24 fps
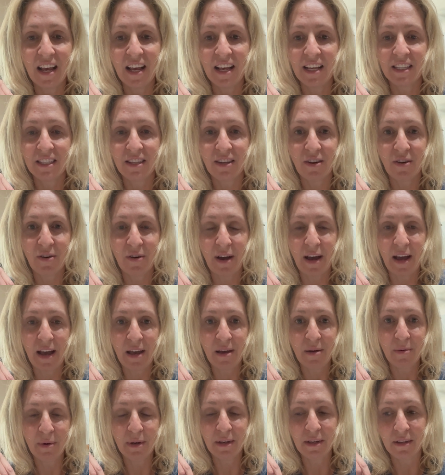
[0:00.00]
So
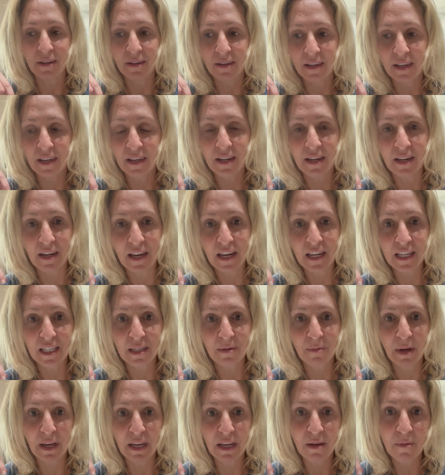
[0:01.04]
I will connect
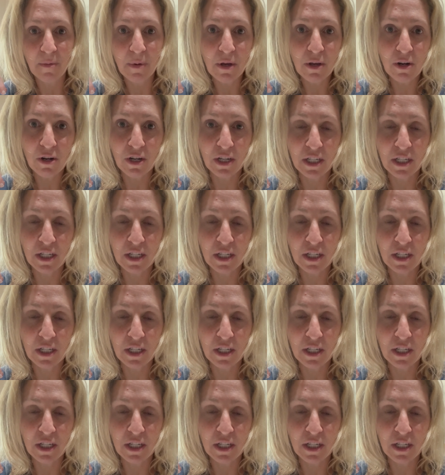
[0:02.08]
my computer